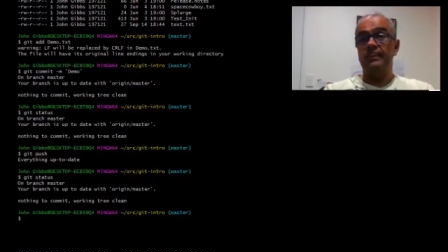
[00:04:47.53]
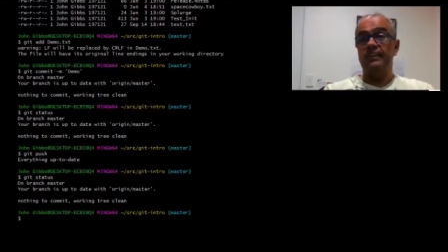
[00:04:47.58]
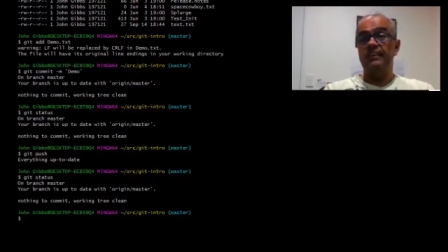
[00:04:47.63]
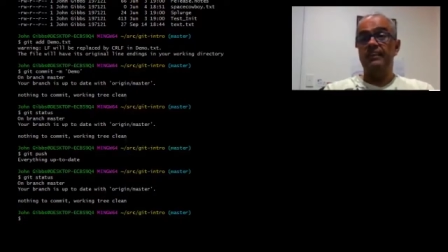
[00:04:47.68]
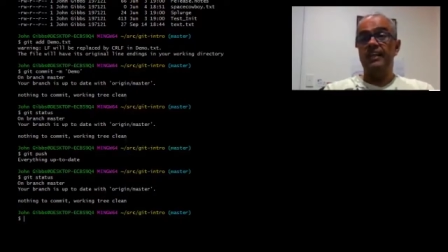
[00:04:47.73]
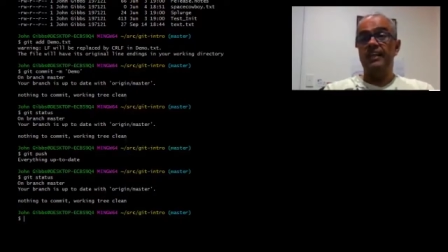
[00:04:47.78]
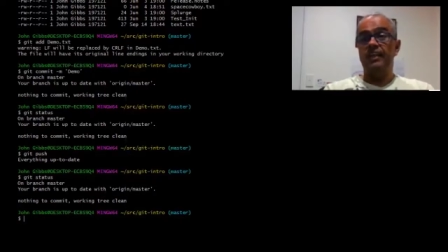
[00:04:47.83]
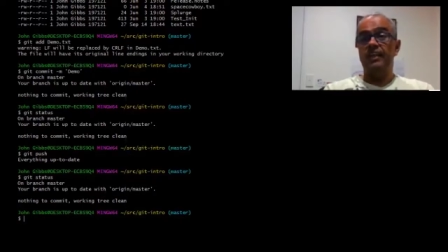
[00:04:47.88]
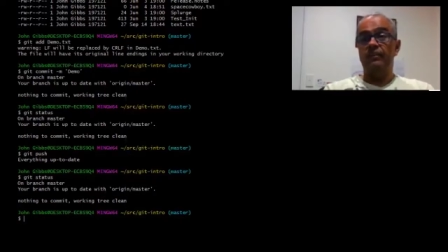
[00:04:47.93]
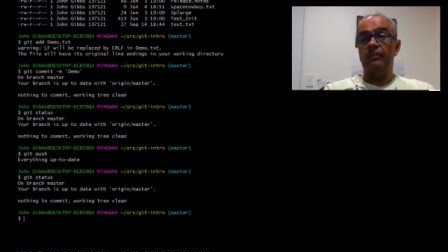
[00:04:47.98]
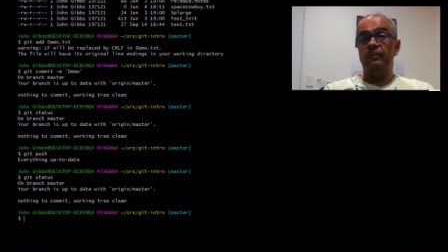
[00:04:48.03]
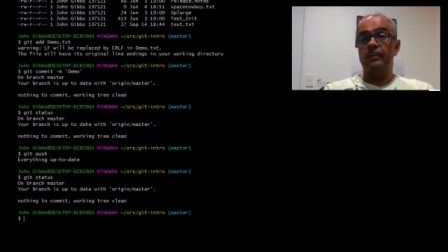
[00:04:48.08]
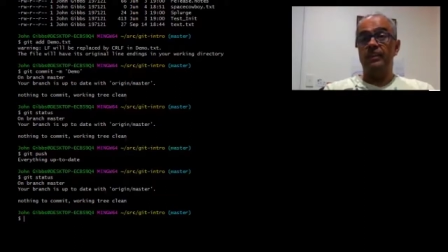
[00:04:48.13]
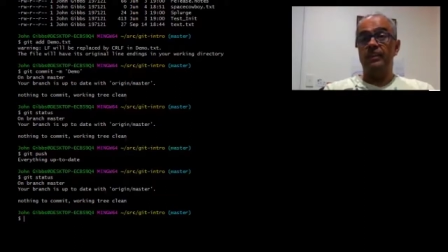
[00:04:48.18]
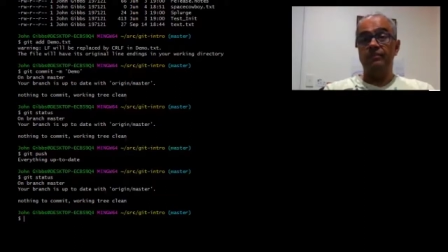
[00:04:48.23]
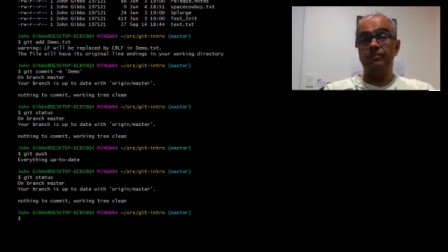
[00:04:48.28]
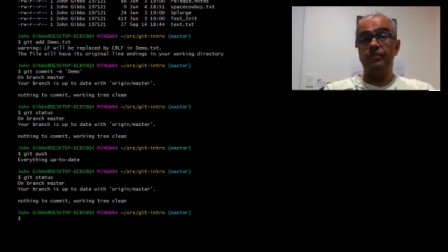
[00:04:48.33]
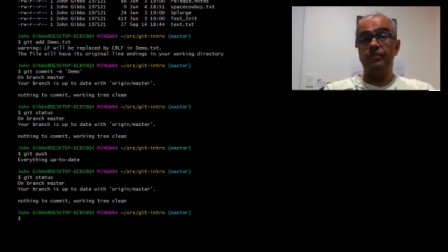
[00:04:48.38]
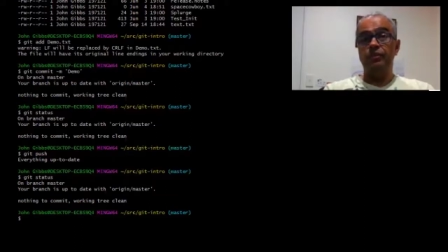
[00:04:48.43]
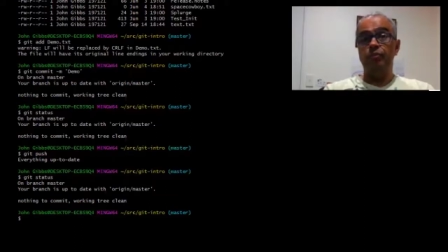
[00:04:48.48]
Now,
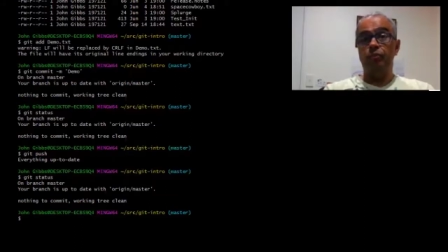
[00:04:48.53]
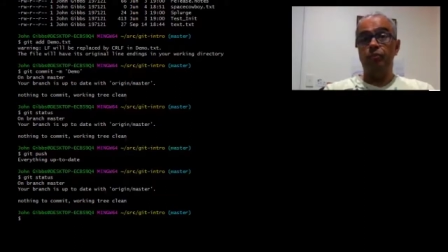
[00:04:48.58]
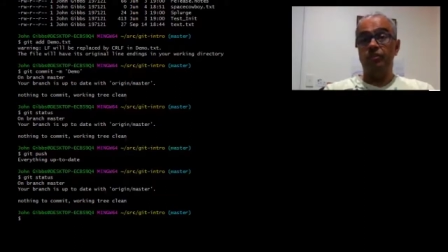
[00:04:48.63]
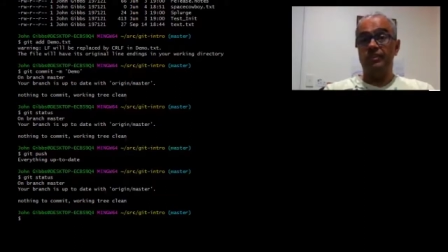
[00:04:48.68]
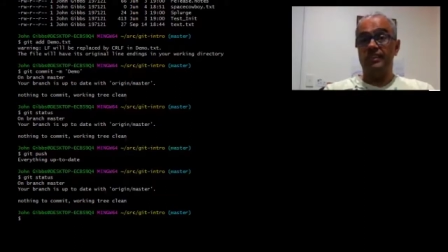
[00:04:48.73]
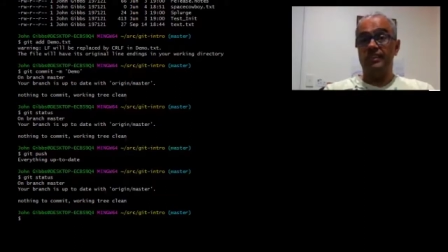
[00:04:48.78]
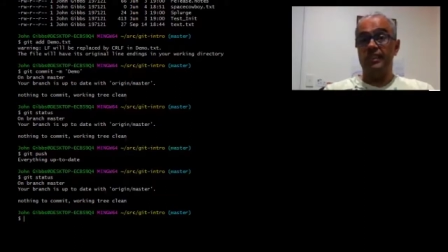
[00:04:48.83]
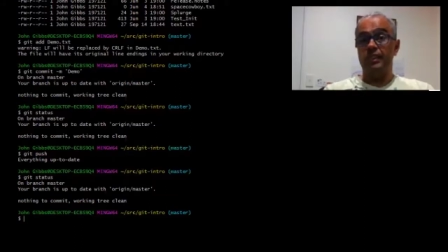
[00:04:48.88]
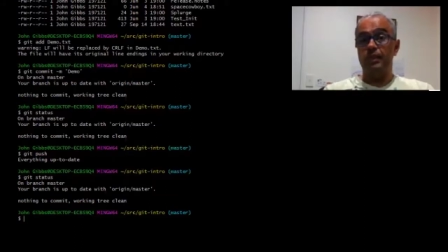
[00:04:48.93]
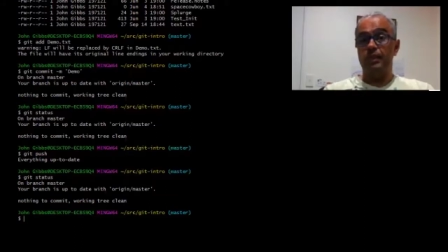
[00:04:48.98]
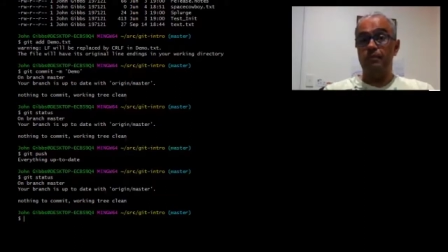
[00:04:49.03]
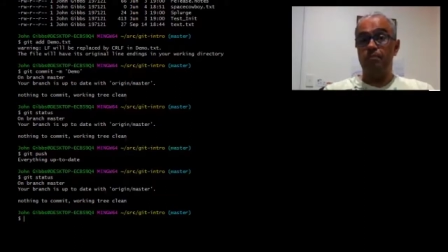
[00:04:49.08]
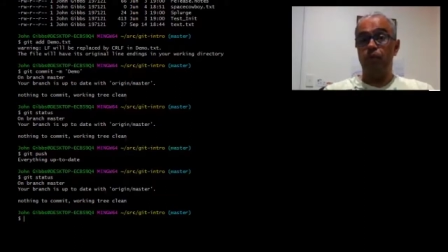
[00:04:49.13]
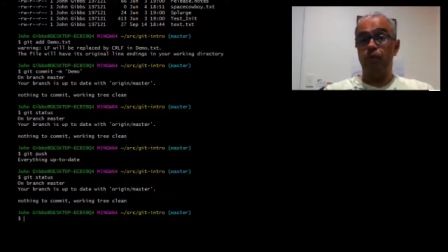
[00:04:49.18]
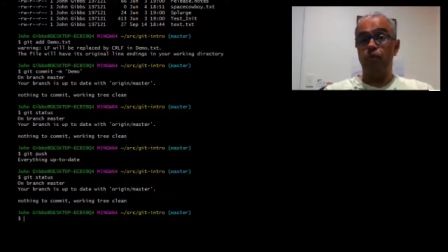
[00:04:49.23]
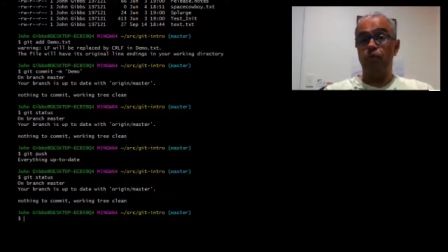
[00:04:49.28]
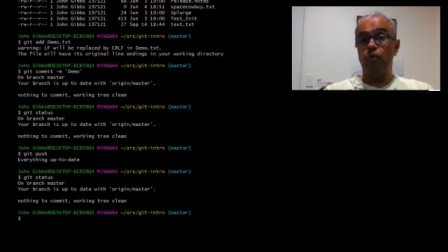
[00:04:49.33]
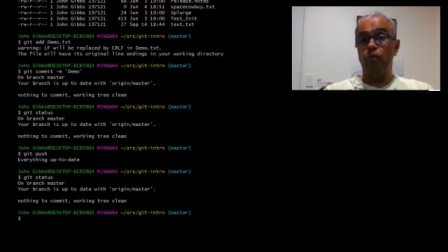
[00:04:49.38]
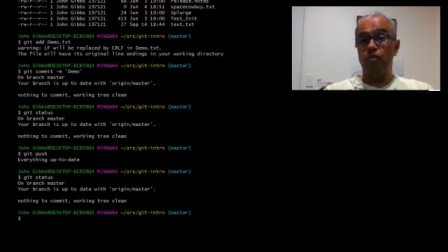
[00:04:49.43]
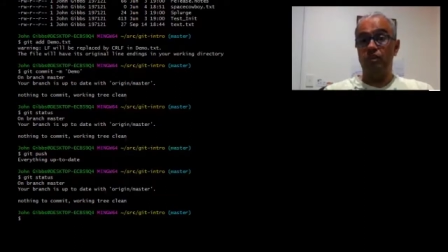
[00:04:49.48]
if you want to
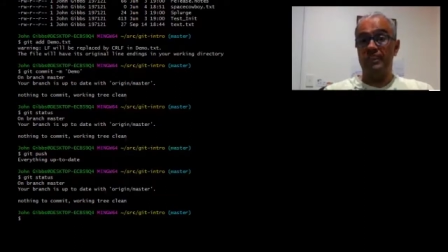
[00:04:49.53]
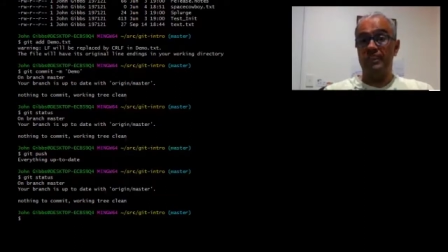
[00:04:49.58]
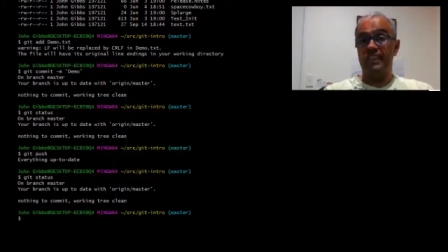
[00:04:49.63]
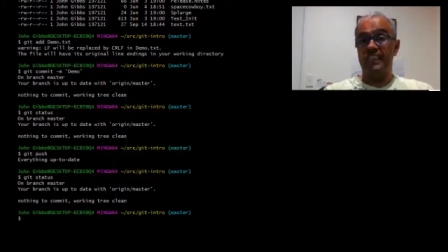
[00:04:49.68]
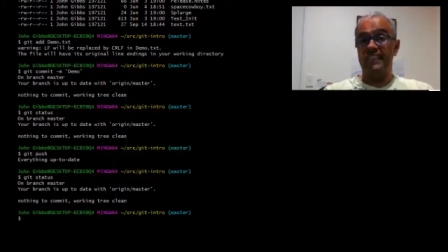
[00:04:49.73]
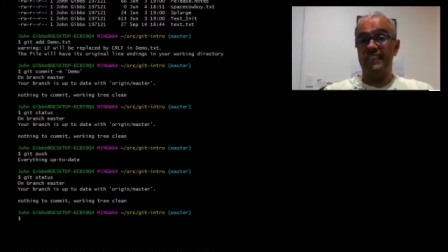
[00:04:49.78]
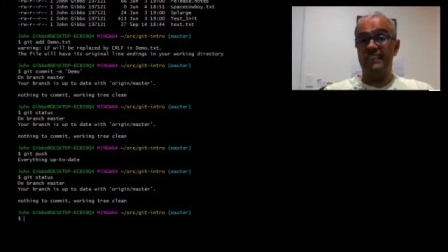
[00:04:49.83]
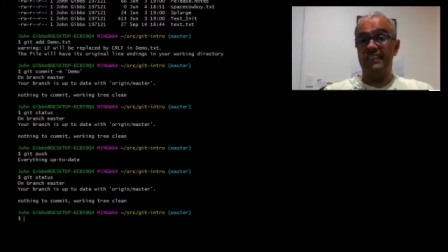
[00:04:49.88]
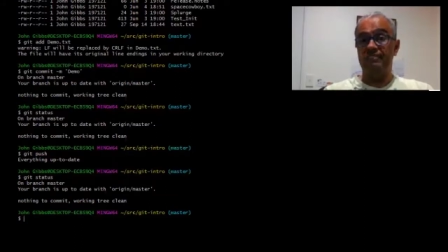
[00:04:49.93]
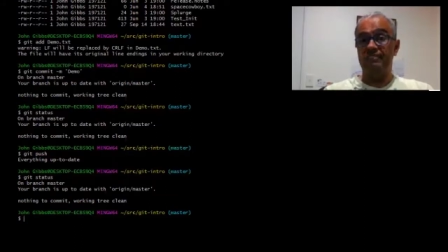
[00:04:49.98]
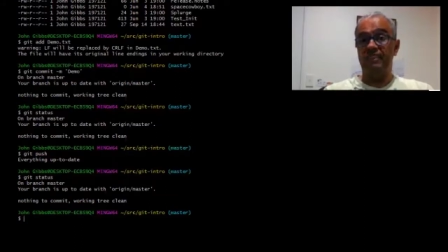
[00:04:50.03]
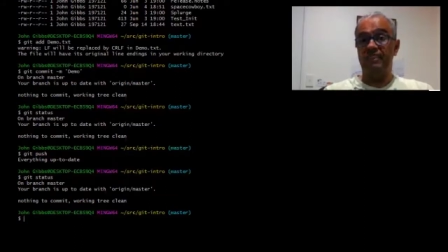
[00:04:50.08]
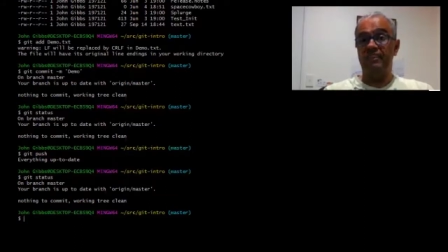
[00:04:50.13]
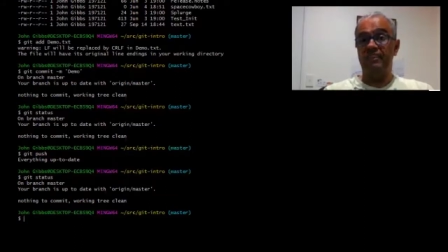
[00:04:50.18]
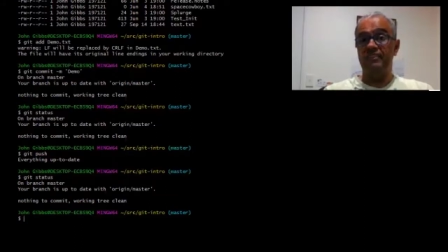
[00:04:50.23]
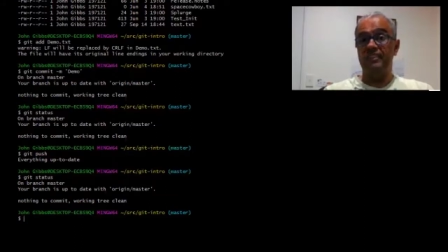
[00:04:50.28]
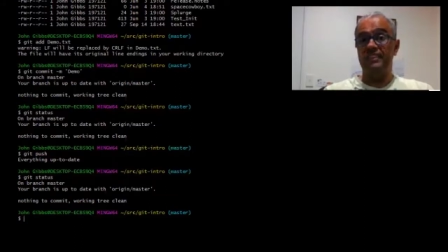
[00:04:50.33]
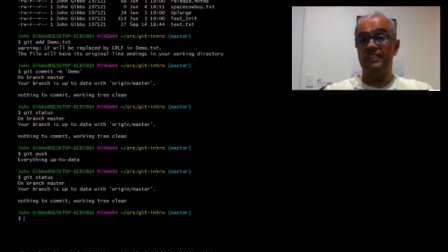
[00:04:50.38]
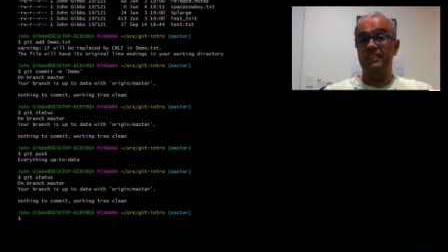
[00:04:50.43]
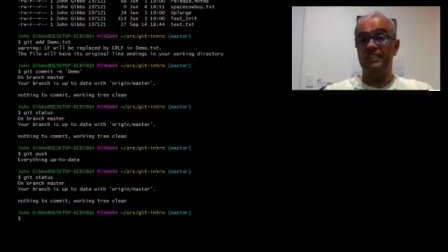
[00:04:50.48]
pull change
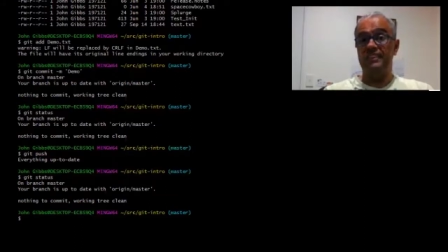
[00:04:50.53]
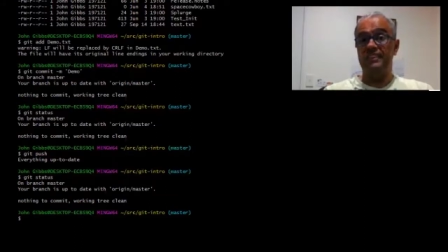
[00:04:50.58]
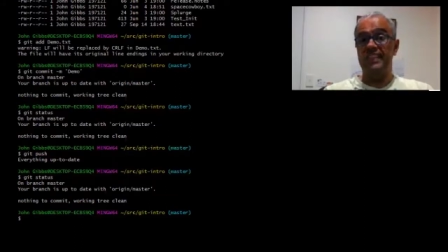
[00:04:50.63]
files